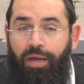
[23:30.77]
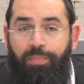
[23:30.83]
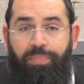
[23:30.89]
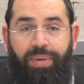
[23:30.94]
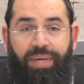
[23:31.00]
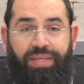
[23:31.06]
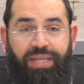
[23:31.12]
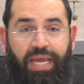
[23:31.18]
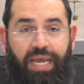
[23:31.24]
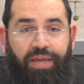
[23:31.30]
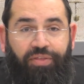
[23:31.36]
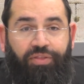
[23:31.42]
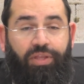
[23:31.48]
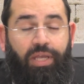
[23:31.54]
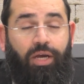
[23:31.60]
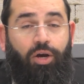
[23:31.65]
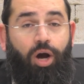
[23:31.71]
Beneath
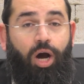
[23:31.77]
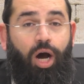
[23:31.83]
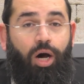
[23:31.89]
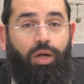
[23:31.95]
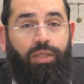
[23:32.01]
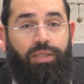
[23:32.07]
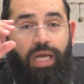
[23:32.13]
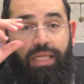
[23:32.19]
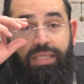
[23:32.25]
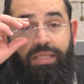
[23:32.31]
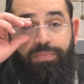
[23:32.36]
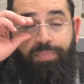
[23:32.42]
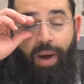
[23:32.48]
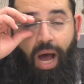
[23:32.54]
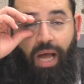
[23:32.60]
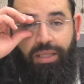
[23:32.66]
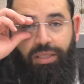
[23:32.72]
the gold, on the
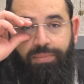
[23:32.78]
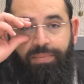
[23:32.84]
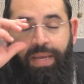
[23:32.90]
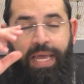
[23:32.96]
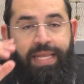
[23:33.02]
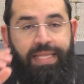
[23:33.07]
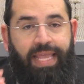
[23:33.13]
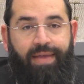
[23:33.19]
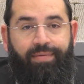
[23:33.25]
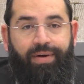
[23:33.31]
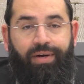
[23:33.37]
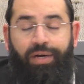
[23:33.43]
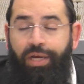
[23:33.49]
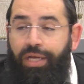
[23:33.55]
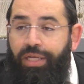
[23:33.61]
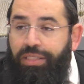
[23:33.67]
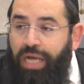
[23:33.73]
bottom, they were
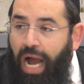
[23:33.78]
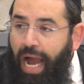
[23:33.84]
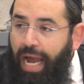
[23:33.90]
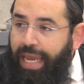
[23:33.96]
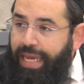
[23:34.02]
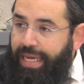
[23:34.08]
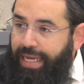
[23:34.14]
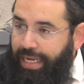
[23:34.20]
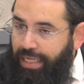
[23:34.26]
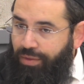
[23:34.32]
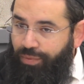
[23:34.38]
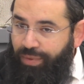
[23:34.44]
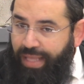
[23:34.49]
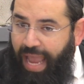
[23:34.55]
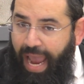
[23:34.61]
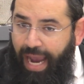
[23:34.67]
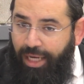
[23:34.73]
tying it
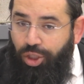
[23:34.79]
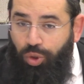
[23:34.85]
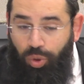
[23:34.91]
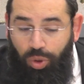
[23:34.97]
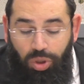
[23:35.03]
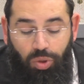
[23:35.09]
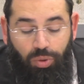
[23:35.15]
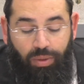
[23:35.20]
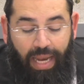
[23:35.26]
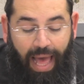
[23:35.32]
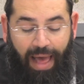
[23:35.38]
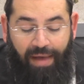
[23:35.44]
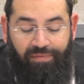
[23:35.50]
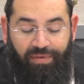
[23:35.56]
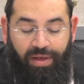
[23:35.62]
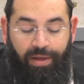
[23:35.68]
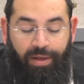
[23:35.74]
with actual
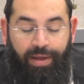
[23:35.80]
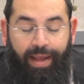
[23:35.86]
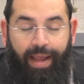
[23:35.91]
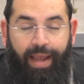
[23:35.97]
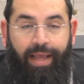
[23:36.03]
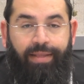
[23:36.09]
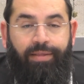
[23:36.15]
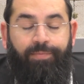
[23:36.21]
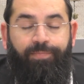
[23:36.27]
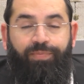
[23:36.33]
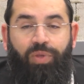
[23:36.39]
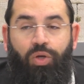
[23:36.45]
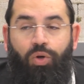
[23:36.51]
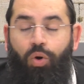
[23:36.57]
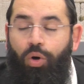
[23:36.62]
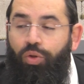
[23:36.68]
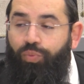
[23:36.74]
lulav, and the
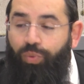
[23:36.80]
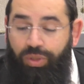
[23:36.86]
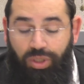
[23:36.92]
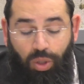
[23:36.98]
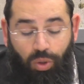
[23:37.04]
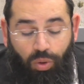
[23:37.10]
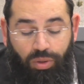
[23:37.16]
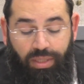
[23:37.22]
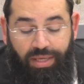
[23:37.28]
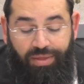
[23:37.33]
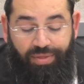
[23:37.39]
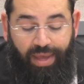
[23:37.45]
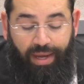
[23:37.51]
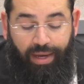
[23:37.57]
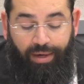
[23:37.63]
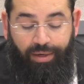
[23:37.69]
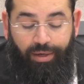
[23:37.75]
gold was only
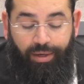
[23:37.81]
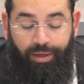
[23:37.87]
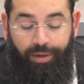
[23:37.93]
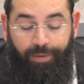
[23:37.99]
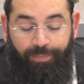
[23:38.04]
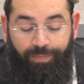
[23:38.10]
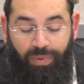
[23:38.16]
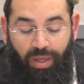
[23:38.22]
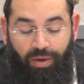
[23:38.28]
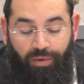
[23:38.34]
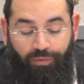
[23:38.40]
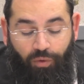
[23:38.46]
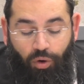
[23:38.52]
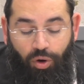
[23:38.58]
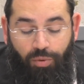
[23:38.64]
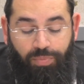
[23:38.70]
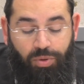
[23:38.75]
there
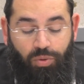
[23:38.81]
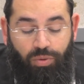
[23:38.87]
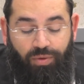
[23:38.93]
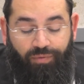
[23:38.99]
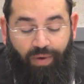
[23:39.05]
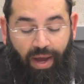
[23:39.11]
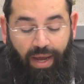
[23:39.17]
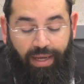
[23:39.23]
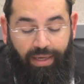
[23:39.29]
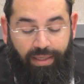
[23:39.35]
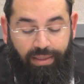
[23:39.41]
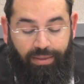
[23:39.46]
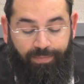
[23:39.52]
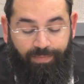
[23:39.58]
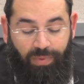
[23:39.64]
for beautifying it.